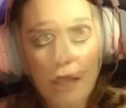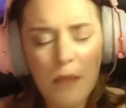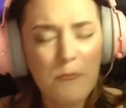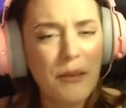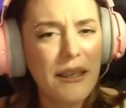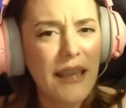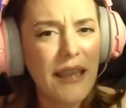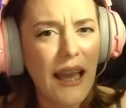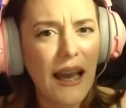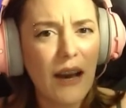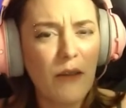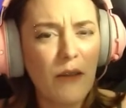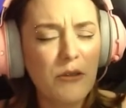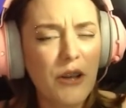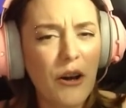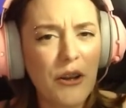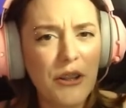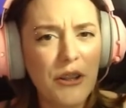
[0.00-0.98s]
But yeah, I'll
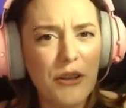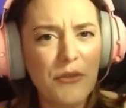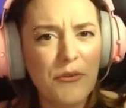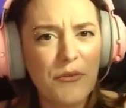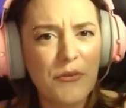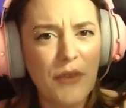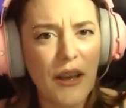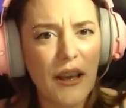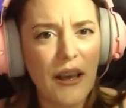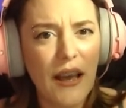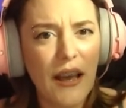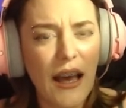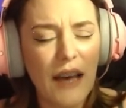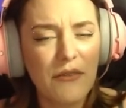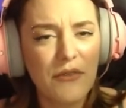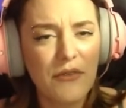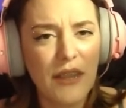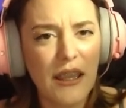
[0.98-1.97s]
kind of
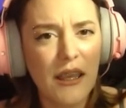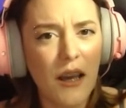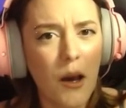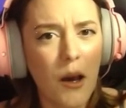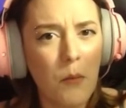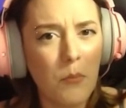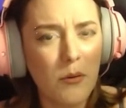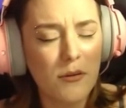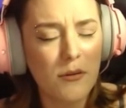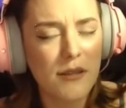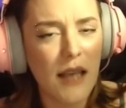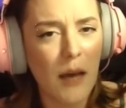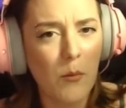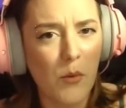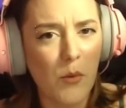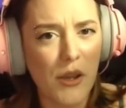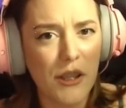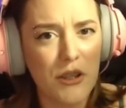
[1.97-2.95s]
have to eat a humble
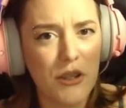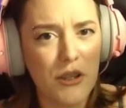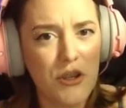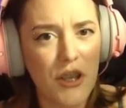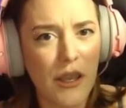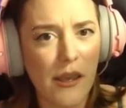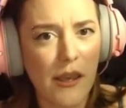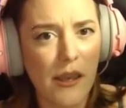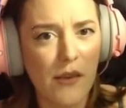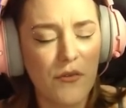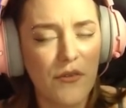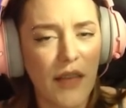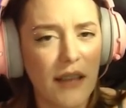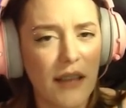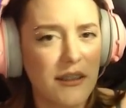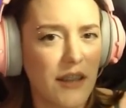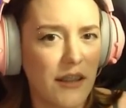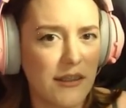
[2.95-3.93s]
sandwich if
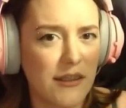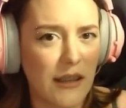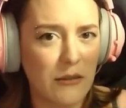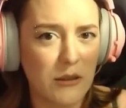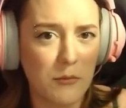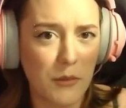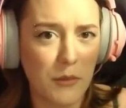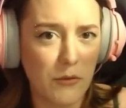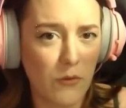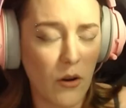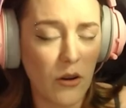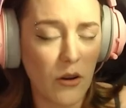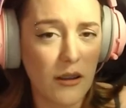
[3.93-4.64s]
that turns out to be wrong,